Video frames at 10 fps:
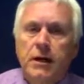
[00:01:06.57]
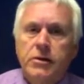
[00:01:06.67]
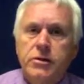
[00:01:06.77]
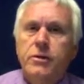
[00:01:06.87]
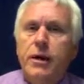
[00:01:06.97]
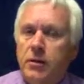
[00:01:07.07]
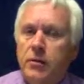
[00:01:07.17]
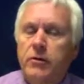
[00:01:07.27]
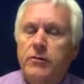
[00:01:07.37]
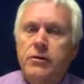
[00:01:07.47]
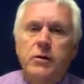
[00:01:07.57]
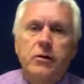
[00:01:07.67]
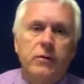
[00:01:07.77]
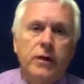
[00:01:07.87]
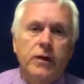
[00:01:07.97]
just about a couple of years
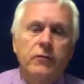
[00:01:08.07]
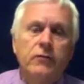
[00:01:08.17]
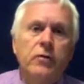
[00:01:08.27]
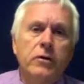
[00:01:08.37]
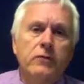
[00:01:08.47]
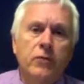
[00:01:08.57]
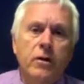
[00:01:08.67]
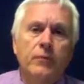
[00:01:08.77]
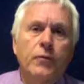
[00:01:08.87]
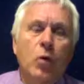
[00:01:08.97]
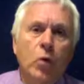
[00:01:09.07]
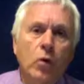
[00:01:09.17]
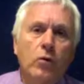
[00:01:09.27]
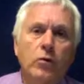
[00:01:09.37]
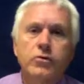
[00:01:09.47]
ago, they converted from
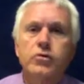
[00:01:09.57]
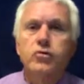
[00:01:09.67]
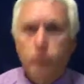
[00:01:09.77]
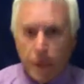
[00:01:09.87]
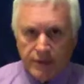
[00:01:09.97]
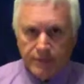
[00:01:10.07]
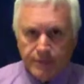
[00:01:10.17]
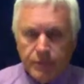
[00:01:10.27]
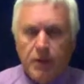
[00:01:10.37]
orals to written.